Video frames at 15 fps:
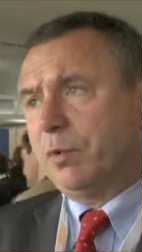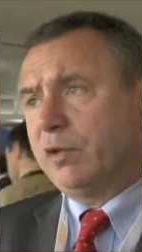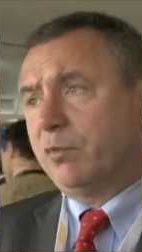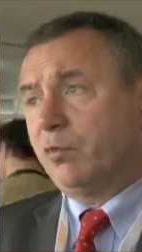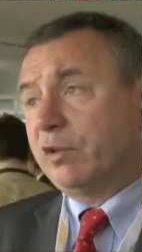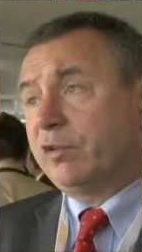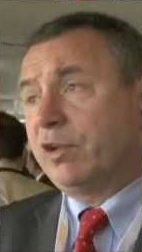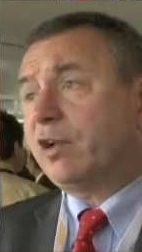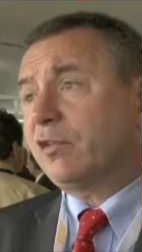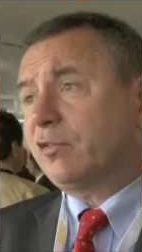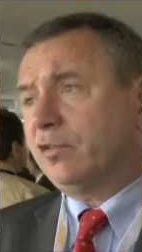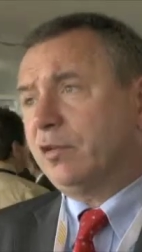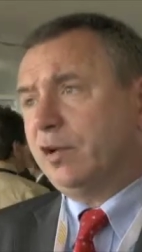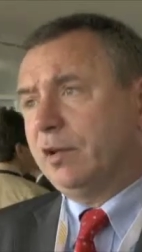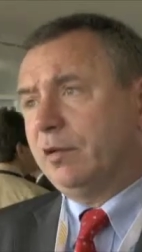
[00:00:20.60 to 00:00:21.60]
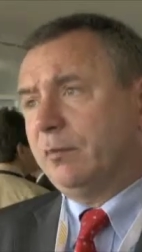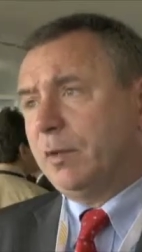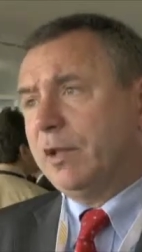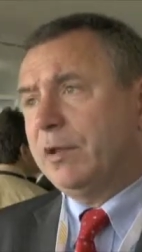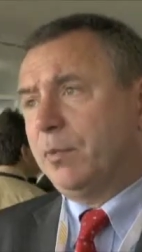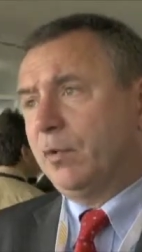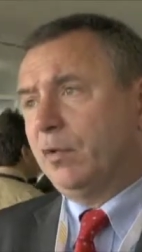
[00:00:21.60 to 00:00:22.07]
be reduction in
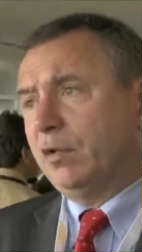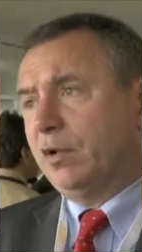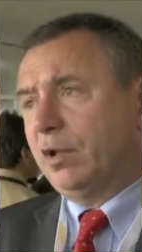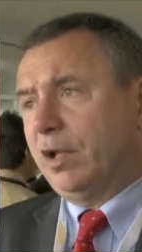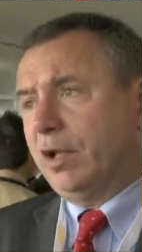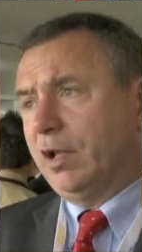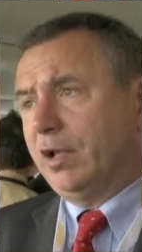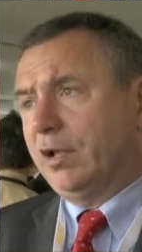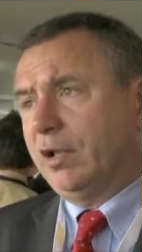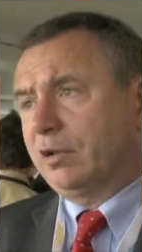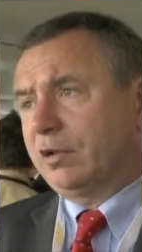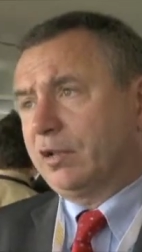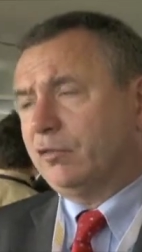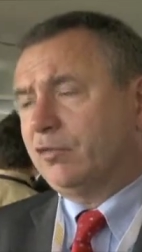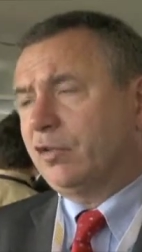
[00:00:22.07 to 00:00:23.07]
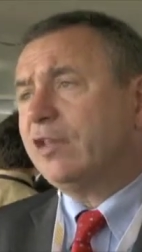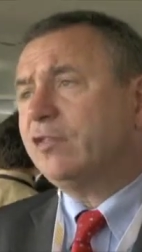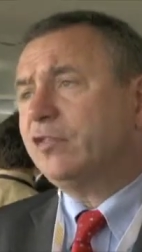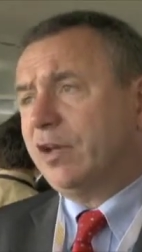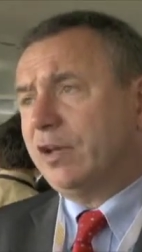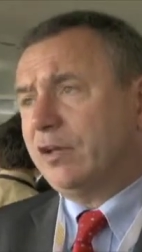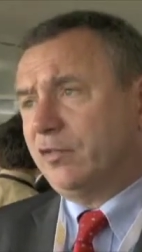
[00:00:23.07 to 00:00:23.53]
people uh,
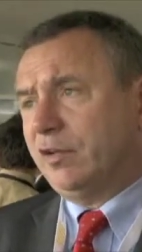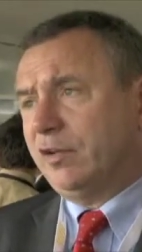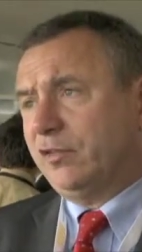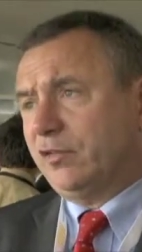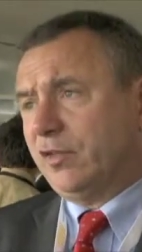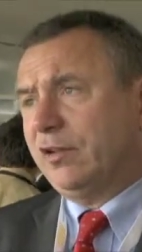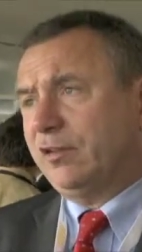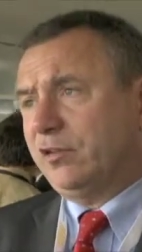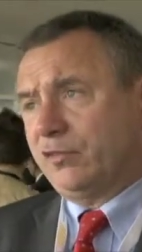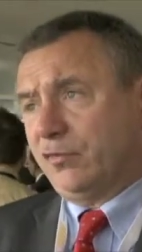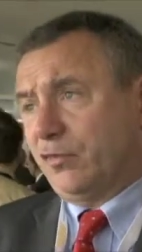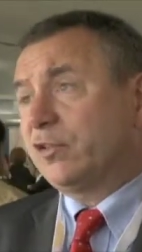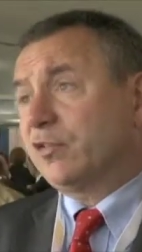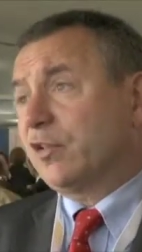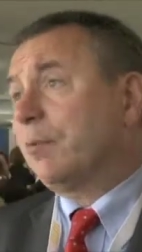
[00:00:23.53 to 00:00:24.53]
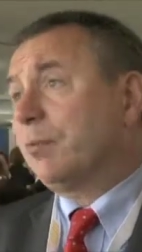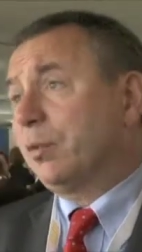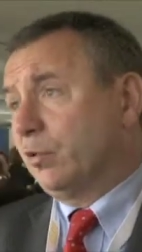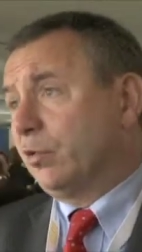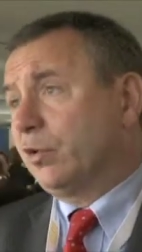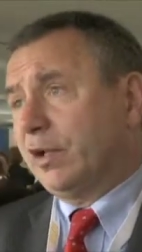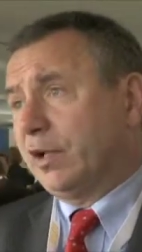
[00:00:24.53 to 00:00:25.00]
congested in city centres, for
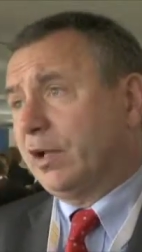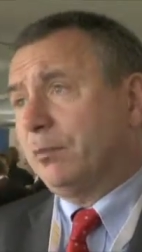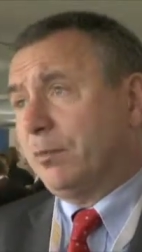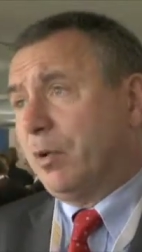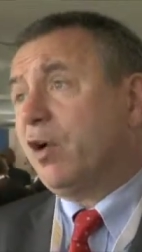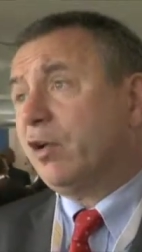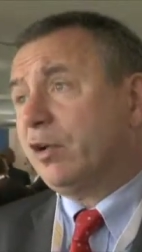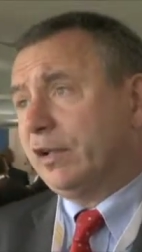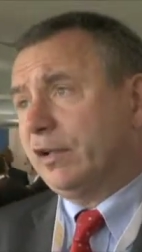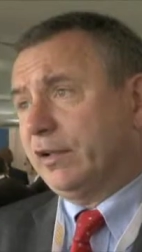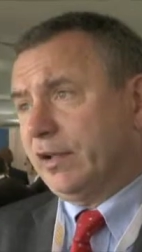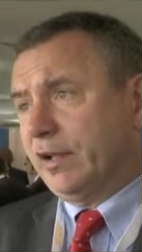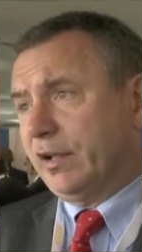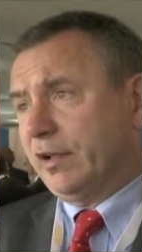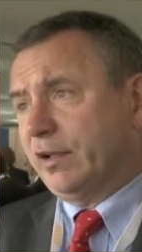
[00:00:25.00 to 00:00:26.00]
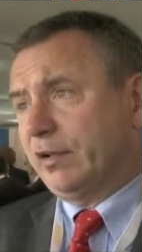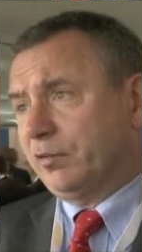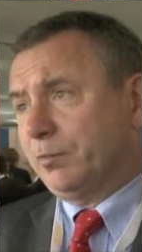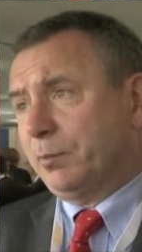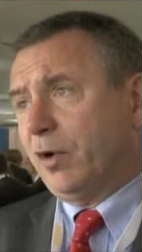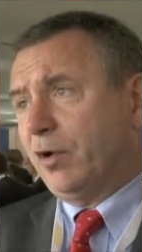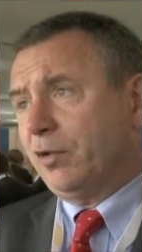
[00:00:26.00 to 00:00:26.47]
example, looking at parking uh,
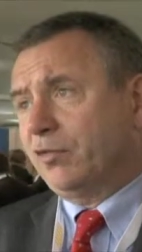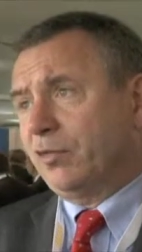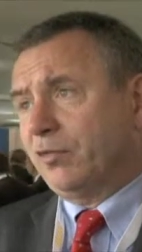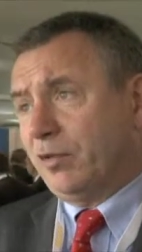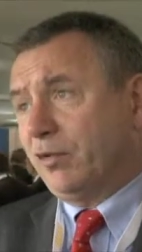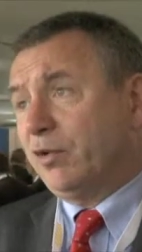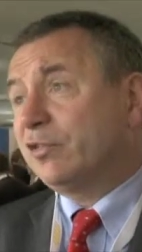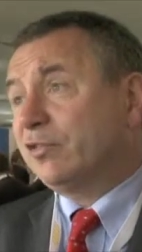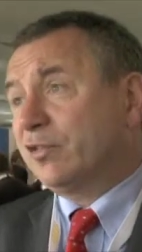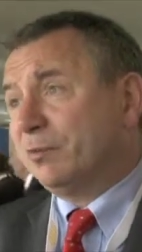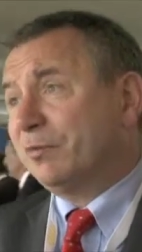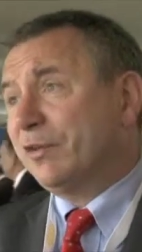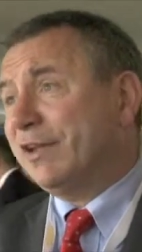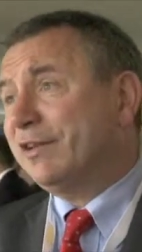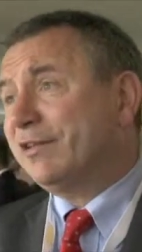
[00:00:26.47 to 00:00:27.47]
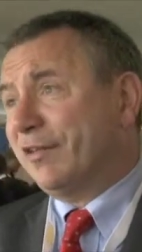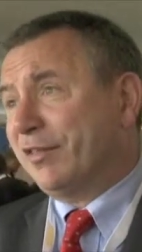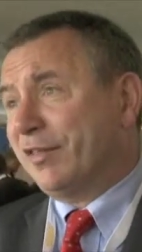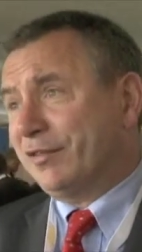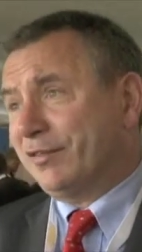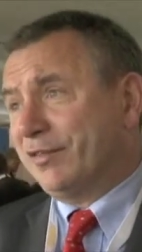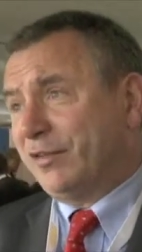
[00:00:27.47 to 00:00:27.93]
spots. There is some data
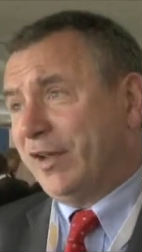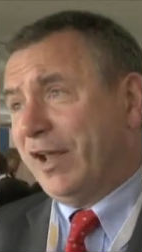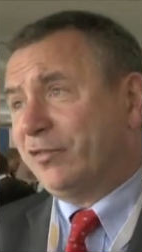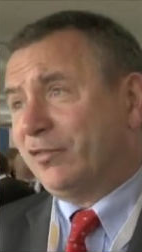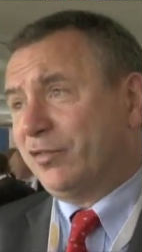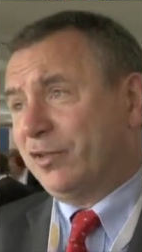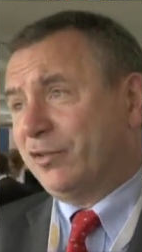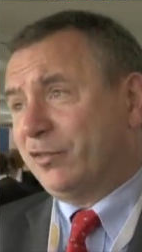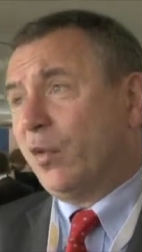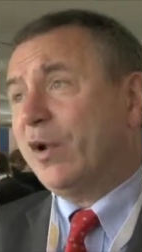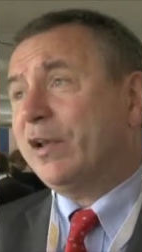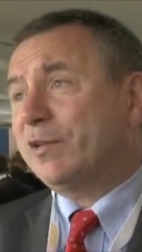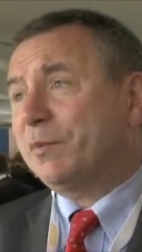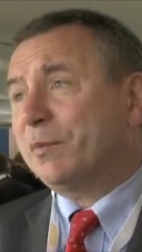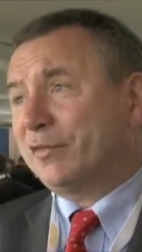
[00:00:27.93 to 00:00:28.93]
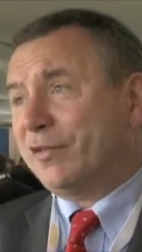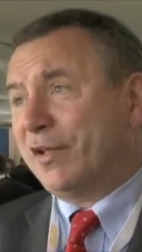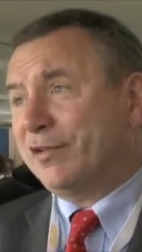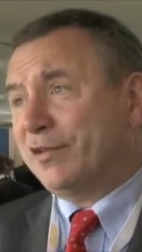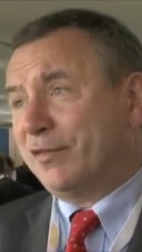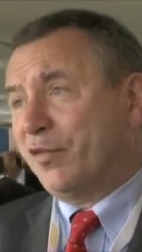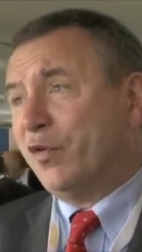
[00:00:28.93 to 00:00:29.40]
that suggests that
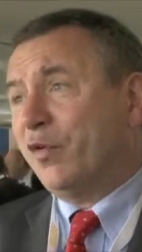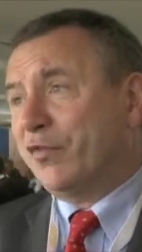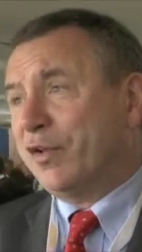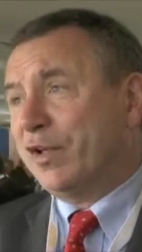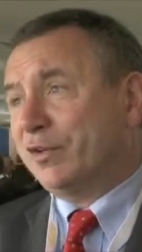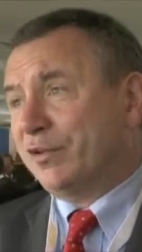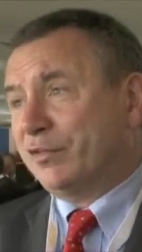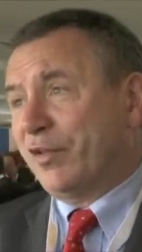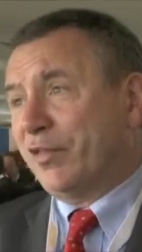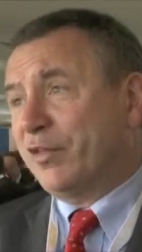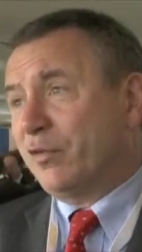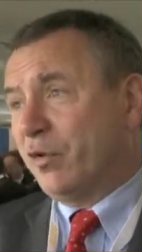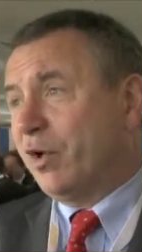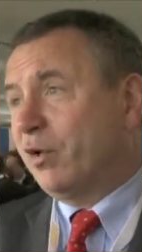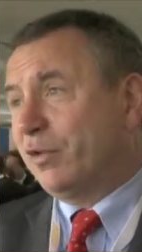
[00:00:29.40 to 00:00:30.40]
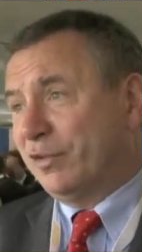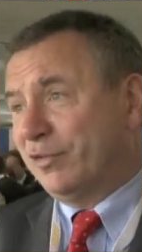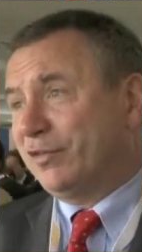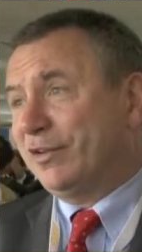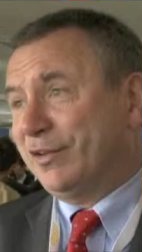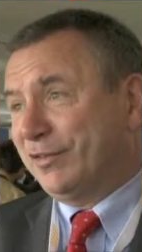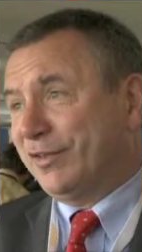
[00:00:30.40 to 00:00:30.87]
20% of all vehicles on the road in
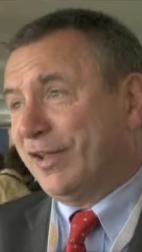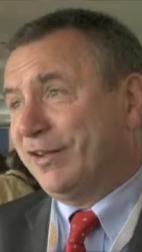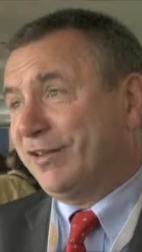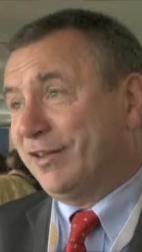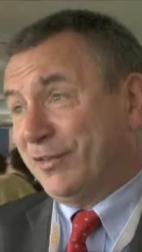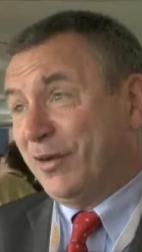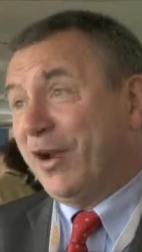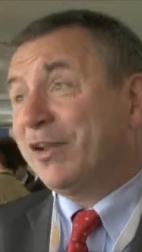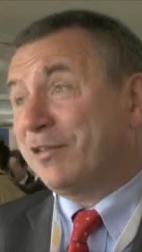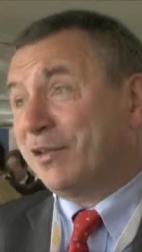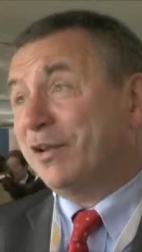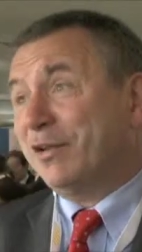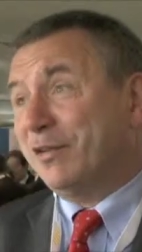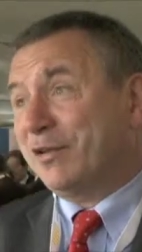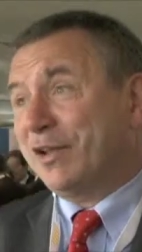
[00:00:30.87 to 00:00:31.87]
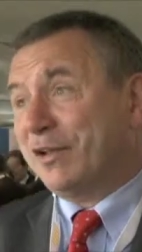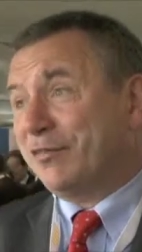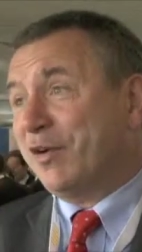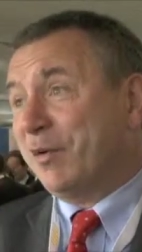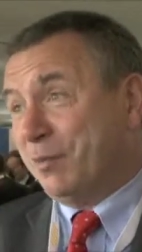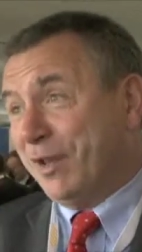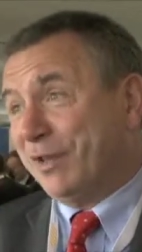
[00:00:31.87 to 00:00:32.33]
city centres are actually looking
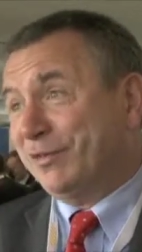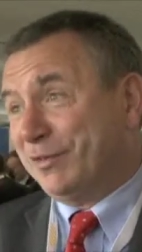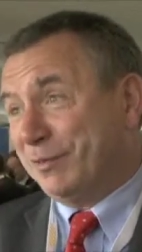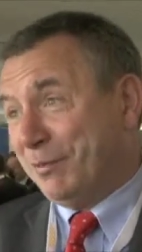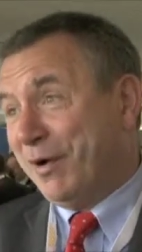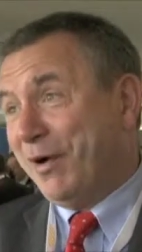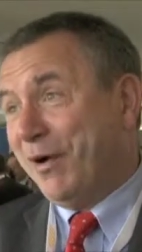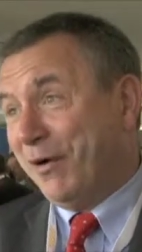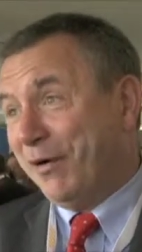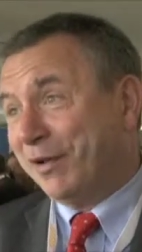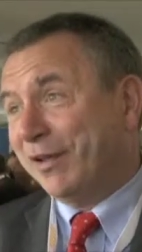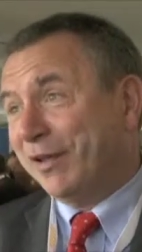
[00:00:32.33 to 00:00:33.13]
for a place to park.